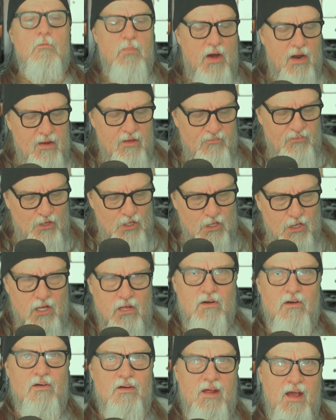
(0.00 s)
But if you
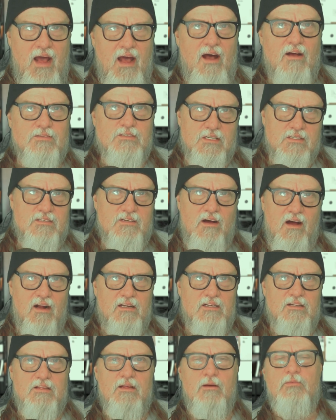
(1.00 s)
learn how to
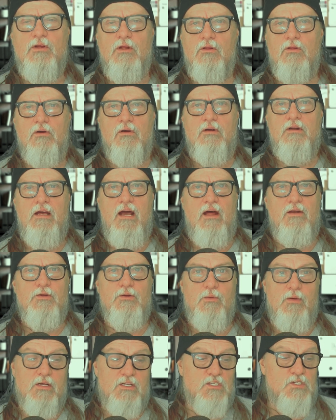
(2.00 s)
talk to them, you learn how
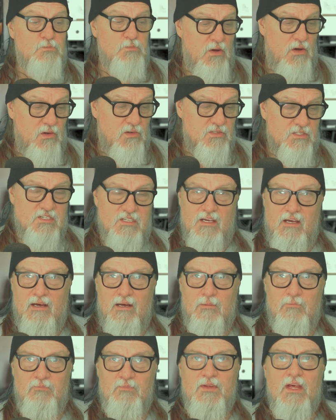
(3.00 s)
to expose
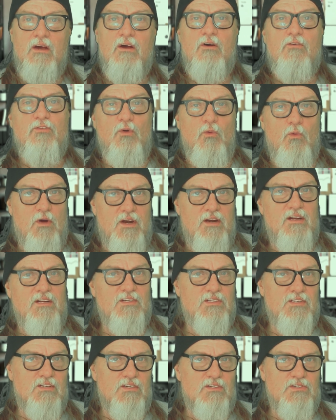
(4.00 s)
them for what it
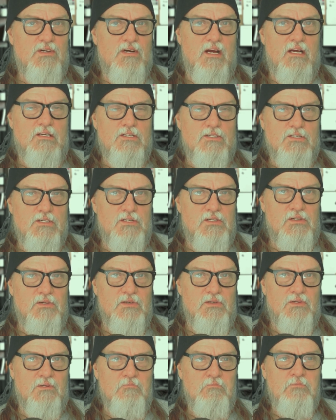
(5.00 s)
is they're trying to
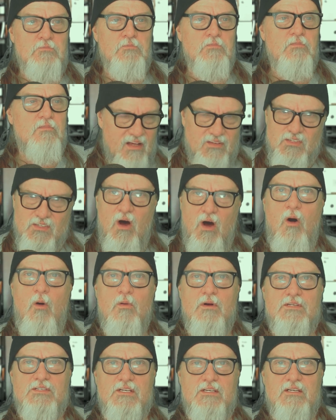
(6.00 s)
do, that's
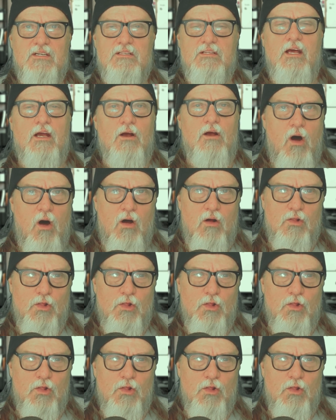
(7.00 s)
always a good thing.